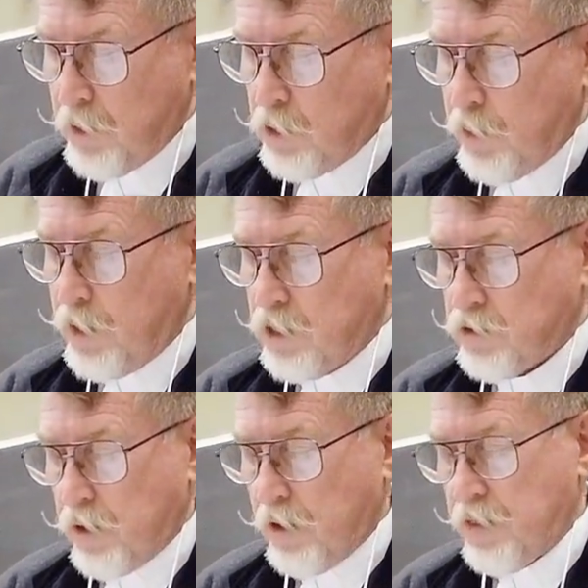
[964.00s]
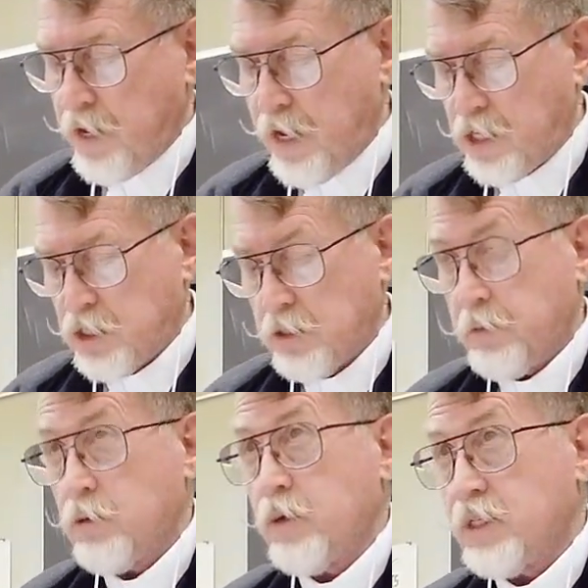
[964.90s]
between Israel and the nations,
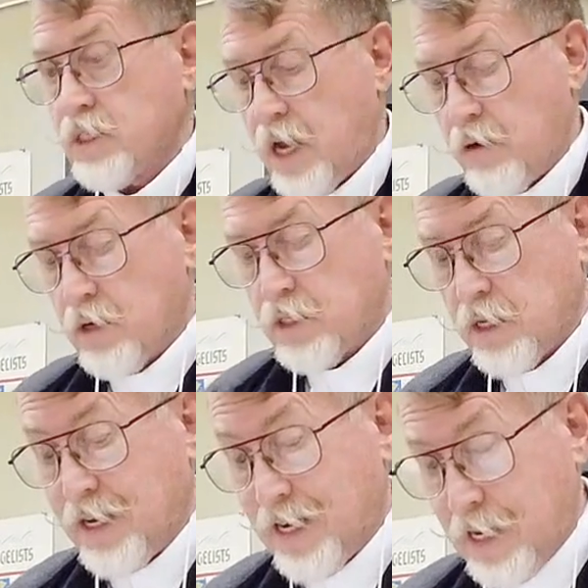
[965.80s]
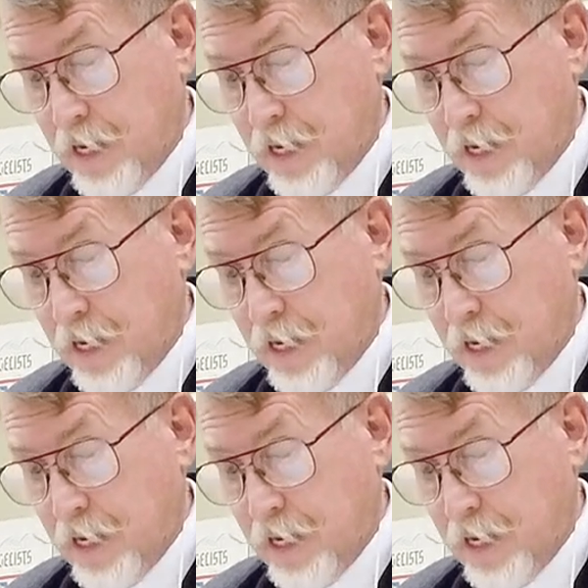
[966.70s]
between Cyrus and